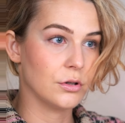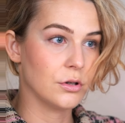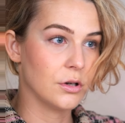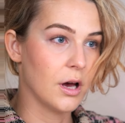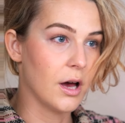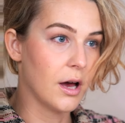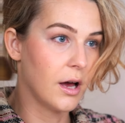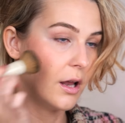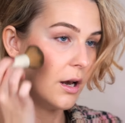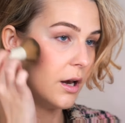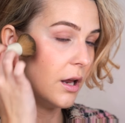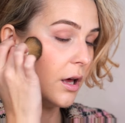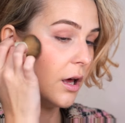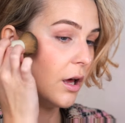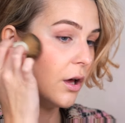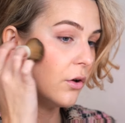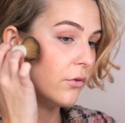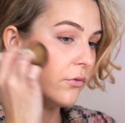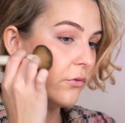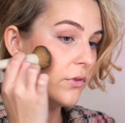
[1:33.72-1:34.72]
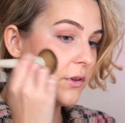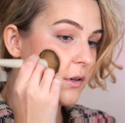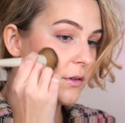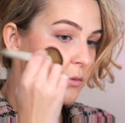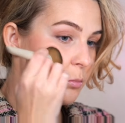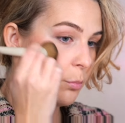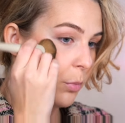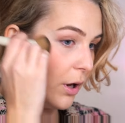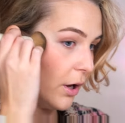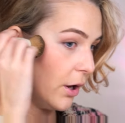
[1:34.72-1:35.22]
color of
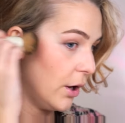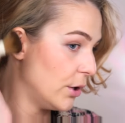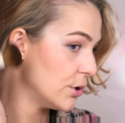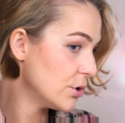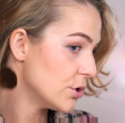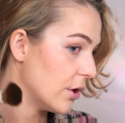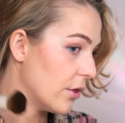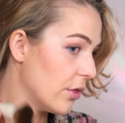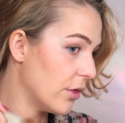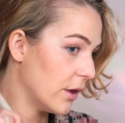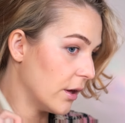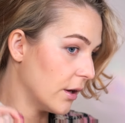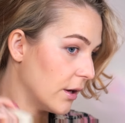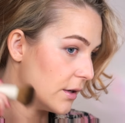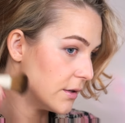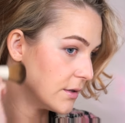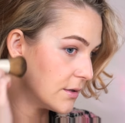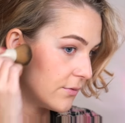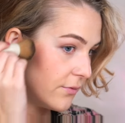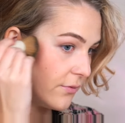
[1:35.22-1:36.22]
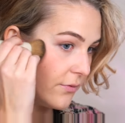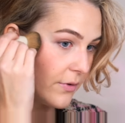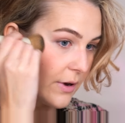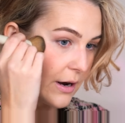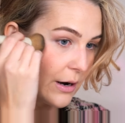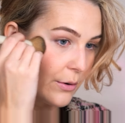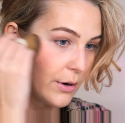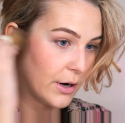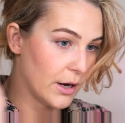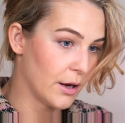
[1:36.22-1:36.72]
this blush. I think it's
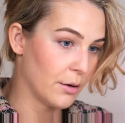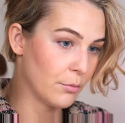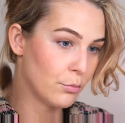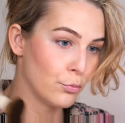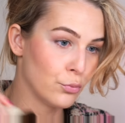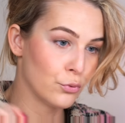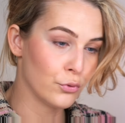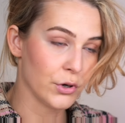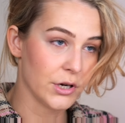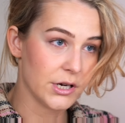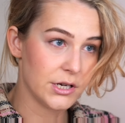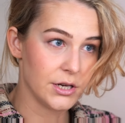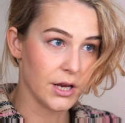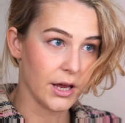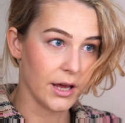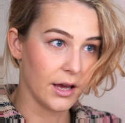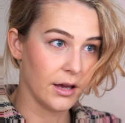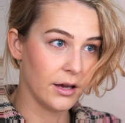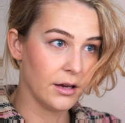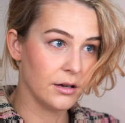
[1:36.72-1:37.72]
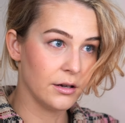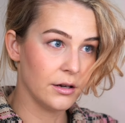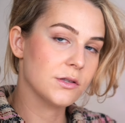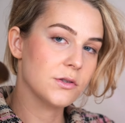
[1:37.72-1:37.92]
very pretty.